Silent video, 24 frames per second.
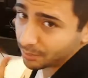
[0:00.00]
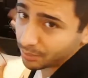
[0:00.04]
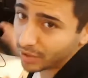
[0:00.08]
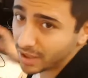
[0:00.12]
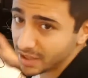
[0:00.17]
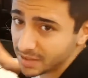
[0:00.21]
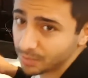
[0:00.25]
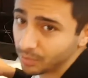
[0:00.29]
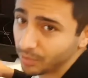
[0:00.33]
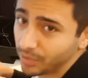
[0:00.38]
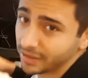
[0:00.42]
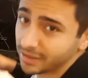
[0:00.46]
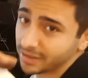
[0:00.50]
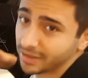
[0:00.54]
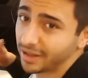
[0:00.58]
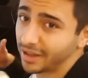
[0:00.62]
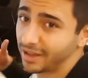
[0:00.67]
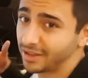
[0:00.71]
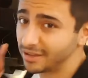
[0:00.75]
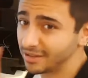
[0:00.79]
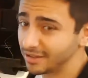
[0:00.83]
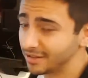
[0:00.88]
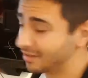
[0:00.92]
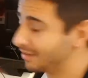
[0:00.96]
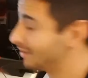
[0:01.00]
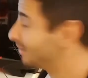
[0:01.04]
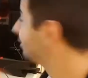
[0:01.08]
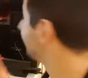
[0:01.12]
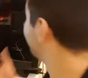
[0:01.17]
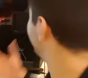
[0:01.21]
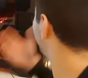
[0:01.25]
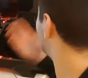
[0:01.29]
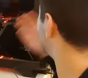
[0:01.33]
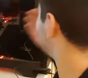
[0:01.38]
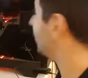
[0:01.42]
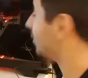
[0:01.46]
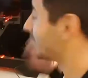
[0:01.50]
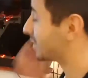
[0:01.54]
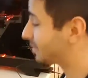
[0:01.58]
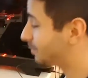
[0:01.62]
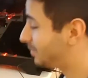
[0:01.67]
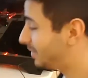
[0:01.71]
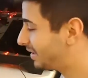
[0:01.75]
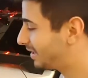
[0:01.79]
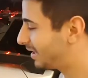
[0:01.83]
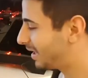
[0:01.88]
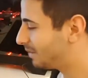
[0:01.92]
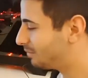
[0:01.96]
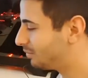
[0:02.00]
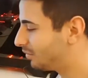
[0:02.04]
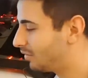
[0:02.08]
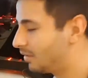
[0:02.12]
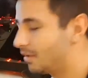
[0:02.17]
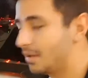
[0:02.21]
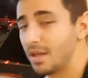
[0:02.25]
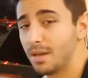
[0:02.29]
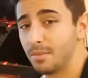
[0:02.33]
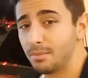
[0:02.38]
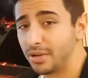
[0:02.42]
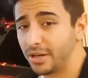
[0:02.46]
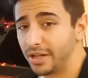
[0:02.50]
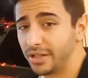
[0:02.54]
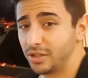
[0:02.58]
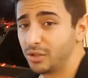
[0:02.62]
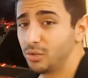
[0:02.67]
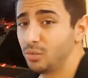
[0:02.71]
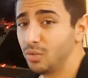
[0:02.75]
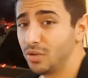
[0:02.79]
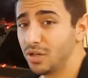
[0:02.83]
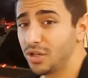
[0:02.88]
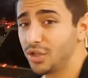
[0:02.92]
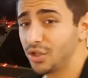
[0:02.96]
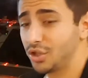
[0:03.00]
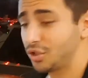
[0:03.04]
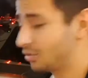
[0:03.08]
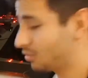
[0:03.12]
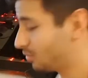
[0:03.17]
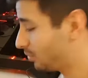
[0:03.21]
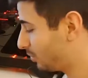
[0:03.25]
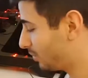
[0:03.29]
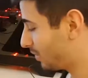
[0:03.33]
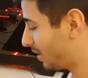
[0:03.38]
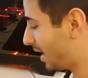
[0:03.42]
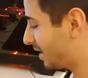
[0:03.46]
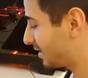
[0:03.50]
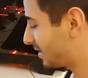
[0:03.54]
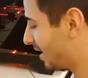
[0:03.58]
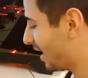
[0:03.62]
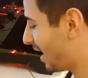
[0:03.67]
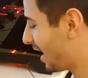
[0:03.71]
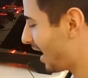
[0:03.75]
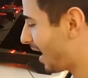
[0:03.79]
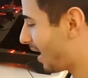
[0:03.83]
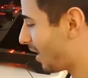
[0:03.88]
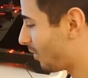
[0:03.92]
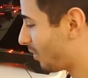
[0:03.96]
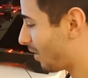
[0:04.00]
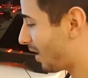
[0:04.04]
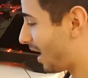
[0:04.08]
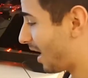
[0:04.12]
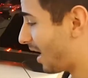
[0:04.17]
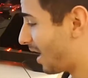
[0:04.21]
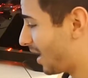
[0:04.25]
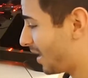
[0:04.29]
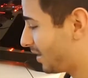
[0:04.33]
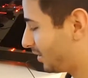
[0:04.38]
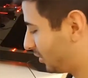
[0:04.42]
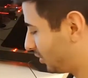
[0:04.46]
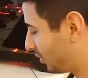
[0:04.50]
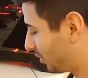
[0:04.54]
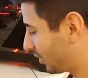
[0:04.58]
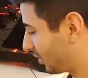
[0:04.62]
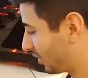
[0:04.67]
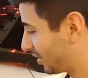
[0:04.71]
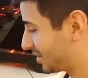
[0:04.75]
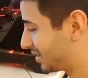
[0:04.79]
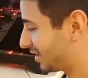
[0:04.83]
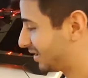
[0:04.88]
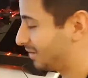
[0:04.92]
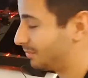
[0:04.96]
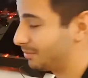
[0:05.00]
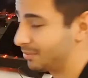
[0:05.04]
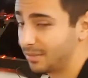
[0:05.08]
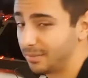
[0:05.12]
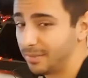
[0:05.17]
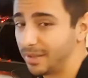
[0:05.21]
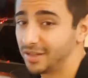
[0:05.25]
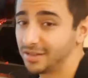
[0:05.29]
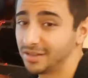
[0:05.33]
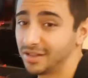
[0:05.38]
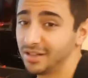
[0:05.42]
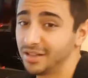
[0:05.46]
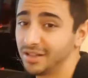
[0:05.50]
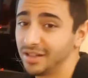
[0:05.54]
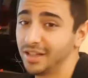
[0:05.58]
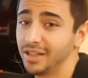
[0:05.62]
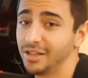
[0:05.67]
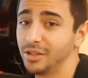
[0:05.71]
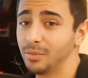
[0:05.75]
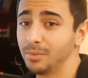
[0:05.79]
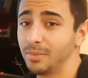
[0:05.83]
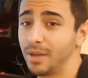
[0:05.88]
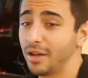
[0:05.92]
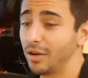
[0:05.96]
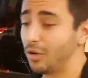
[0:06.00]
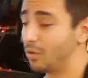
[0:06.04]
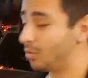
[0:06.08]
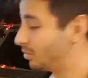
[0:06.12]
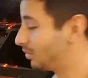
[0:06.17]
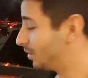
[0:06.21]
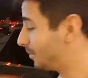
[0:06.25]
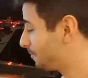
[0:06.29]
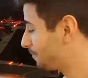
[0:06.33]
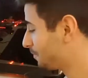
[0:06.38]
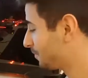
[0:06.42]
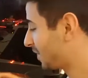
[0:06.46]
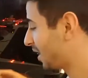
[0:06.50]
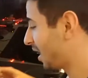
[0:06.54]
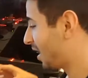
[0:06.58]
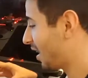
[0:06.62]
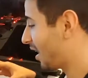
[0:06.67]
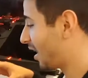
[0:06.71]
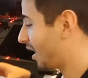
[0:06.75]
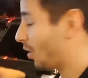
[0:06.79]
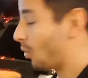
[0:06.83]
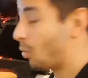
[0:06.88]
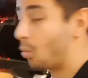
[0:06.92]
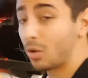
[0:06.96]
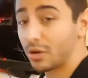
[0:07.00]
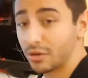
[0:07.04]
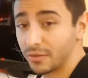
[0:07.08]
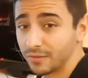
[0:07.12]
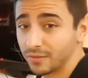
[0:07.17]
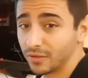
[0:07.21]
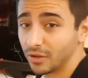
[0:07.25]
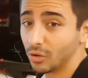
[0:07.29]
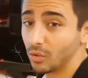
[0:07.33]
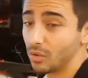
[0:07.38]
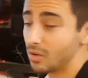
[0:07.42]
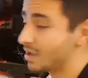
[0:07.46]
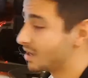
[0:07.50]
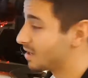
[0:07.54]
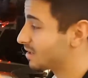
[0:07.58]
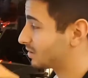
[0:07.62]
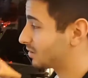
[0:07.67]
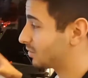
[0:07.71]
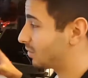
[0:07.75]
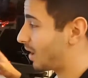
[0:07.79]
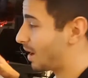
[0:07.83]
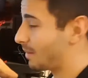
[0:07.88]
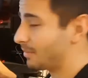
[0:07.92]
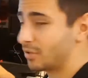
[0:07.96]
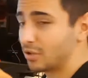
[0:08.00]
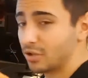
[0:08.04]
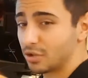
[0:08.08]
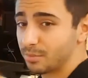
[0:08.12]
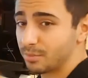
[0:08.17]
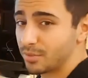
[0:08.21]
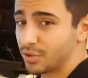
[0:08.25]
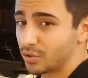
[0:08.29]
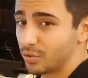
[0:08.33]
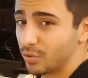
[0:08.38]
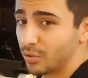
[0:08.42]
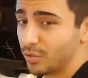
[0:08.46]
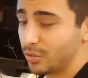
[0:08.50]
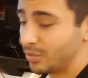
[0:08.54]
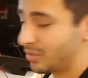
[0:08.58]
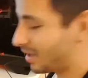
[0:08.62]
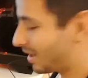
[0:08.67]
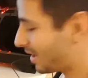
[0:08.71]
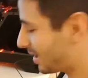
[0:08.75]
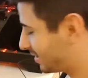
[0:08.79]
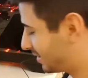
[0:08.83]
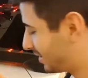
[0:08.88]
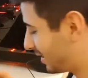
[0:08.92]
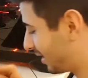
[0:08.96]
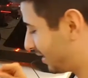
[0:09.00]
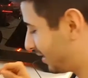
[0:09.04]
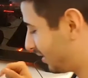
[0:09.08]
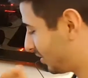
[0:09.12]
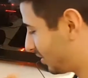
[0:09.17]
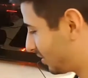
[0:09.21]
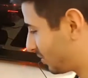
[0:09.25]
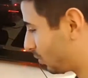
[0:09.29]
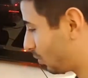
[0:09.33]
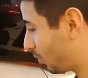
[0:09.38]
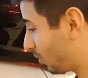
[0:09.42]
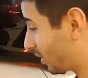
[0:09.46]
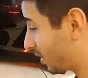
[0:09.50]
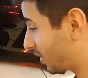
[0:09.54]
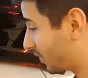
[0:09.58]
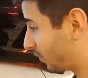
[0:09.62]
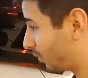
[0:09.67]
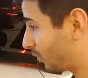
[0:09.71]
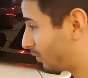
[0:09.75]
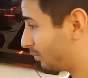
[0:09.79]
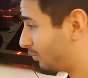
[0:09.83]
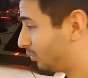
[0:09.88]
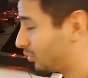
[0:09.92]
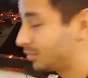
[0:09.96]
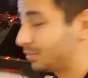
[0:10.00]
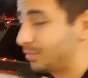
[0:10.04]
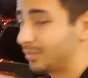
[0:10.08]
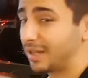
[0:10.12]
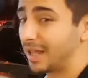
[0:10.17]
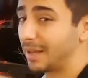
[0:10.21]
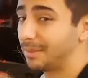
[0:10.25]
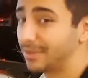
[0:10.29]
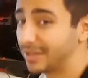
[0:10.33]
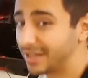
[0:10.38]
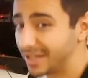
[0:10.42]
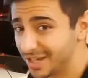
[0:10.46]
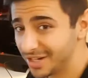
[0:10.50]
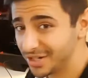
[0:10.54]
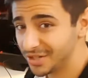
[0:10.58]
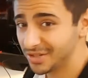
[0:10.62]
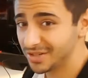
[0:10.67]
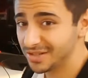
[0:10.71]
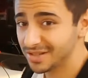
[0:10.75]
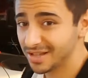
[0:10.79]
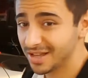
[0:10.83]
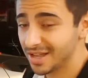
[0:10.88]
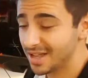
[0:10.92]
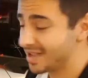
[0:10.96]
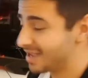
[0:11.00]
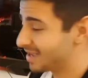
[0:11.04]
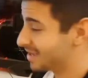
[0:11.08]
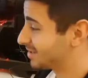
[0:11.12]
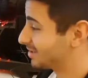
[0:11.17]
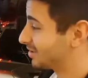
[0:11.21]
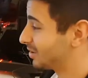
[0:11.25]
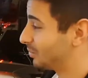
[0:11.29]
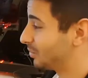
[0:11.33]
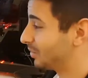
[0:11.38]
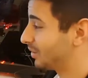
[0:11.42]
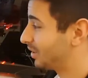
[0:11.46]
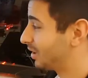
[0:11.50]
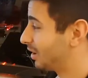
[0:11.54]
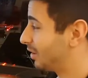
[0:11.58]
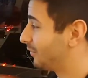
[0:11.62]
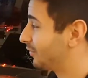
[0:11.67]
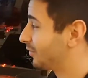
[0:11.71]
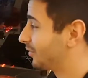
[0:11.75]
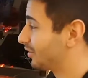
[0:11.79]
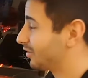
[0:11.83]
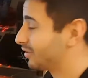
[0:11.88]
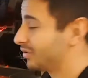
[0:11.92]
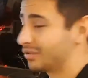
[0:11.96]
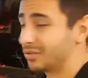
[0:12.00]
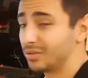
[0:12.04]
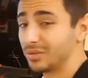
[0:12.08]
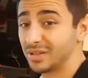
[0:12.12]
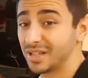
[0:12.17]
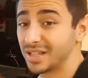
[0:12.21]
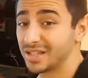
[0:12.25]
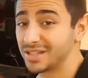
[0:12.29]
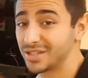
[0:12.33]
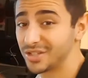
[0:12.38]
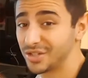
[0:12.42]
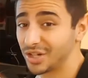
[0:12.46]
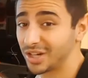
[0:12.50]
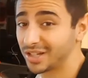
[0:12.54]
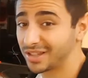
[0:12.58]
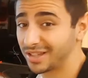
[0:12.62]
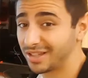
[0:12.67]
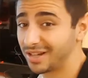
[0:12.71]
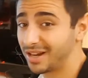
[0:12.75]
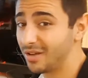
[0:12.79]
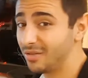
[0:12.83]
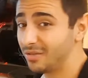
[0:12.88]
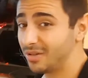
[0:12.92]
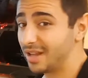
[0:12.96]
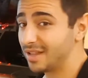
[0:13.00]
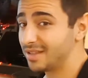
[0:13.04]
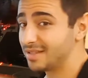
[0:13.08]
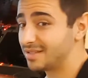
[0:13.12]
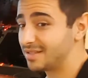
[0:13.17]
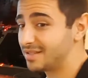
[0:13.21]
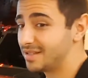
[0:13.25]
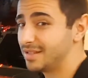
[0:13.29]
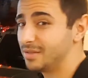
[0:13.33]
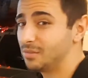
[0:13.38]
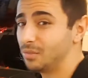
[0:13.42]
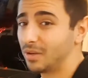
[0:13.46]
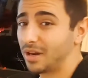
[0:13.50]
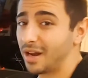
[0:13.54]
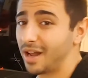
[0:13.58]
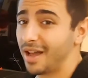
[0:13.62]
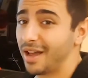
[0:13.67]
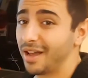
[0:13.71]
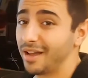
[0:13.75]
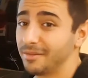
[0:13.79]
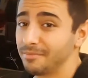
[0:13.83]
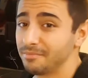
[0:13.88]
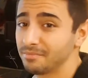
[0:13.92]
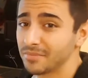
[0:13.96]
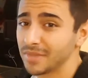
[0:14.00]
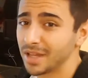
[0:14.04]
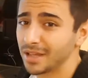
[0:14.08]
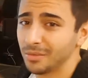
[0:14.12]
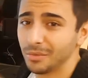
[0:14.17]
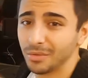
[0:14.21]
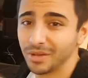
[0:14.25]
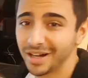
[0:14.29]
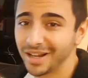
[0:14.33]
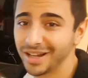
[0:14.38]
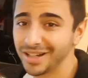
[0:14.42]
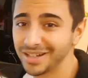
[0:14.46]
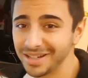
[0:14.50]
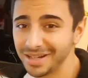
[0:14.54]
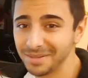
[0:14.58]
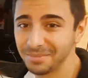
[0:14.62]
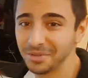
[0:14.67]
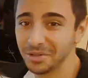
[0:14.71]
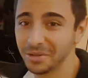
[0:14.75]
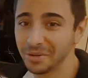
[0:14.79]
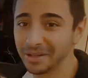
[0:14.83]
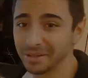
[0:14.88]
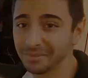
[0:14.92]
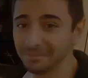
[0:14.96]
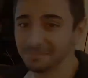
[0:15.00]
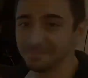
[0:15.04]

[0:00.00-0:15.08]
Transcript: price point and the USB cable. But I do want to show you guys how I took this and implemented it into my own workflow. So I'm going to be showing you guys that this works for multiple applications. So without further ado, let's check that out and see what I ended up doing.